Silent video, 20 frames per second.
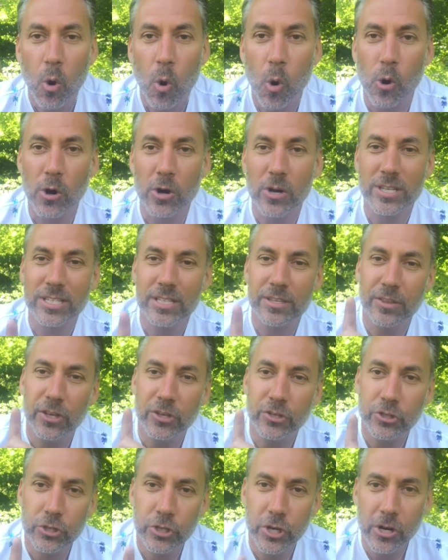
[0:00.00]
Or is it the
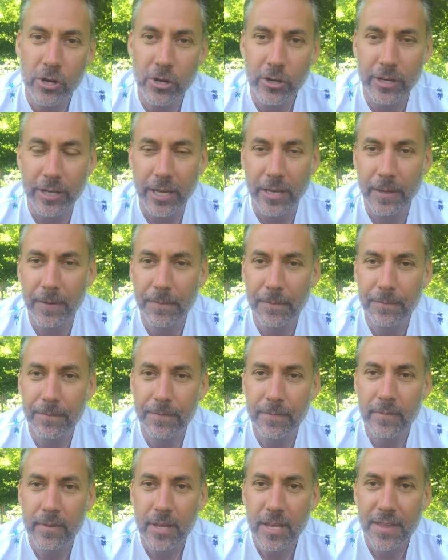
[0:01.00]
journey
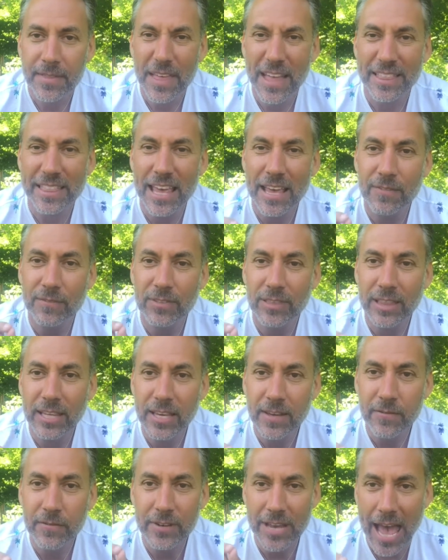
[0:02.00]
that they've
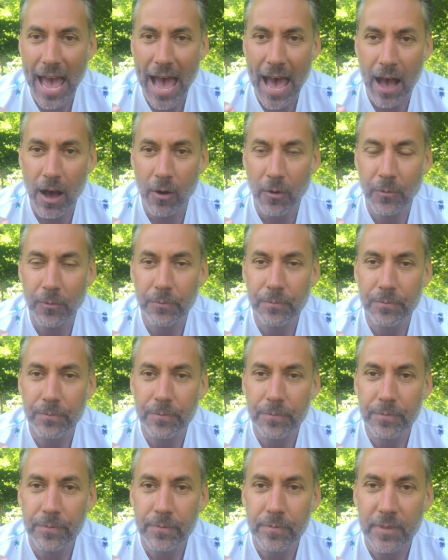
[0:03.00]
lived out,
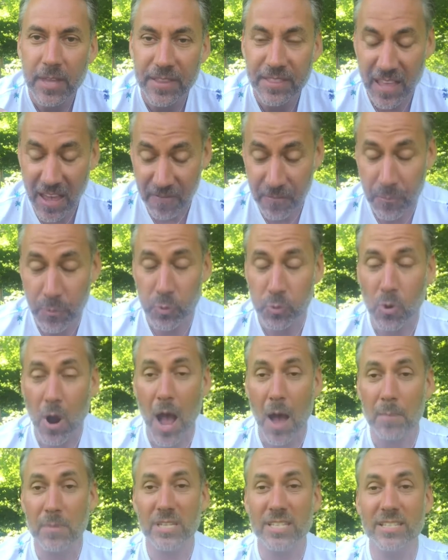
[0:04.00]
that they've
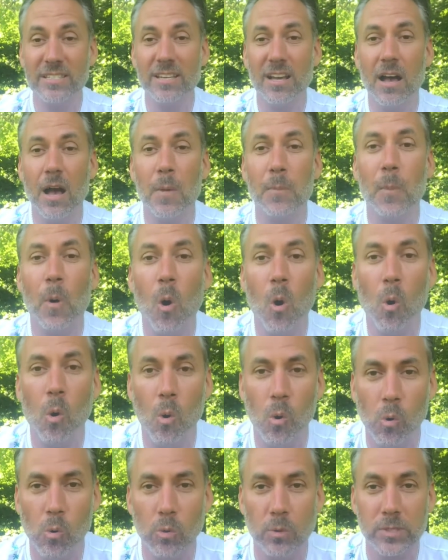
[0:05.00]
promised to
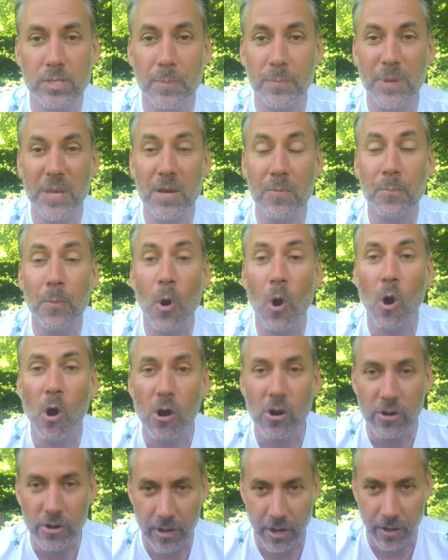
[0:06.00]
uphold, to be a
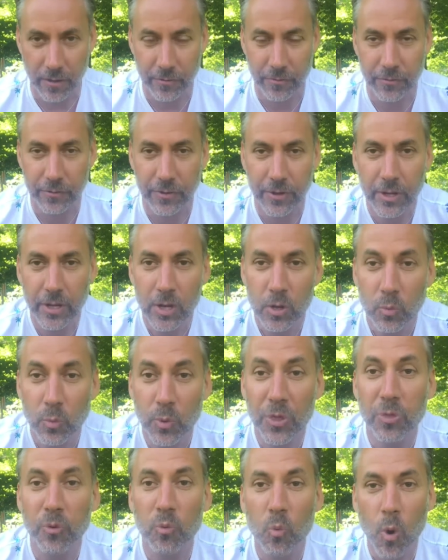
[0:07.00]
part of
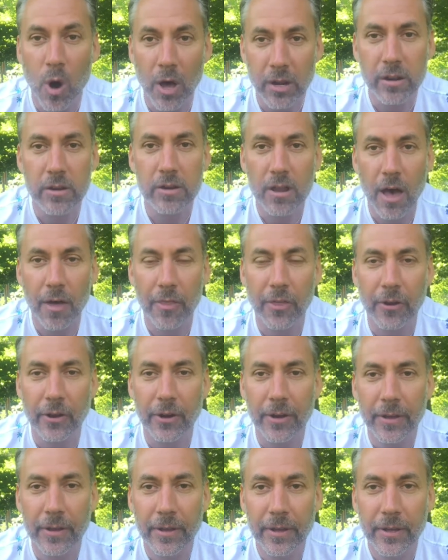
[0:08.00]
with one another
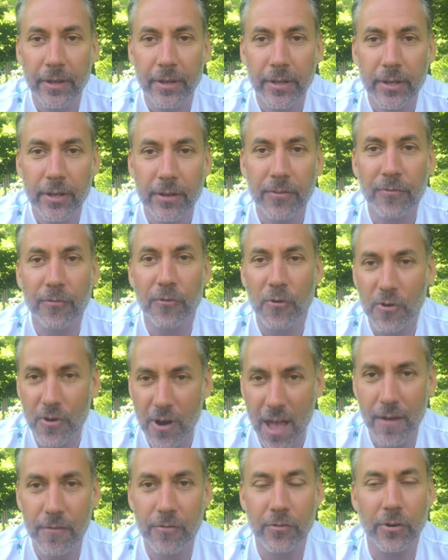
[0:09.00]

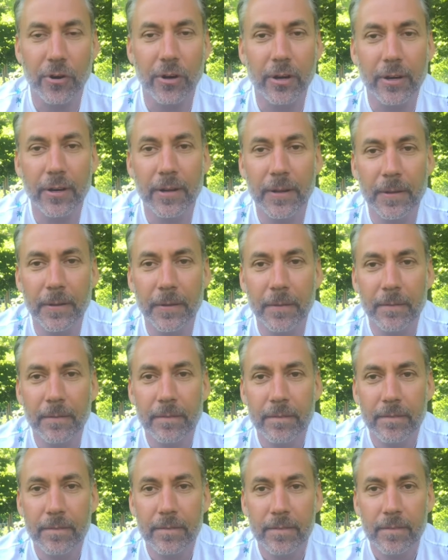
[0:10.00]
forever?
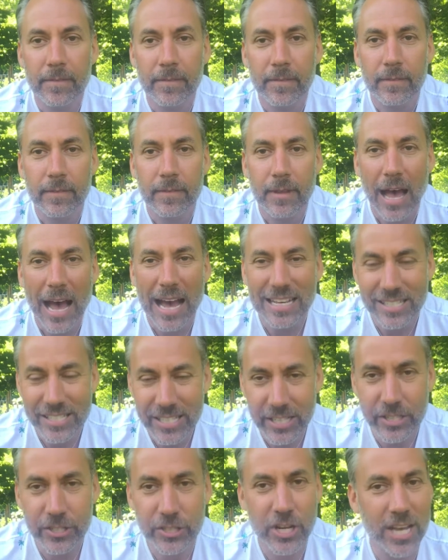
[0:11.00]
I
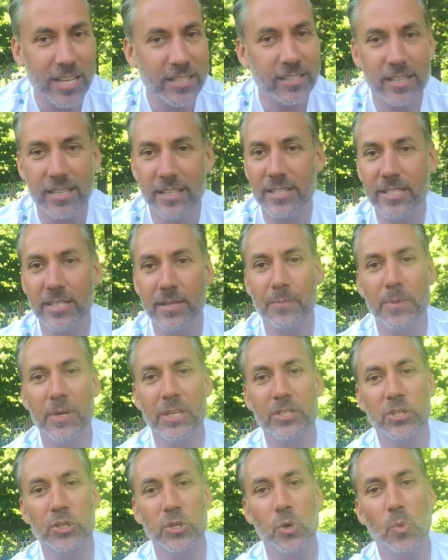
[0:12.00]
suggest and
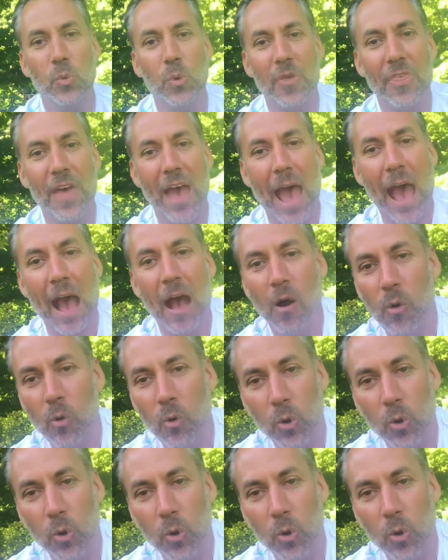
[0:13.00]
submit to you without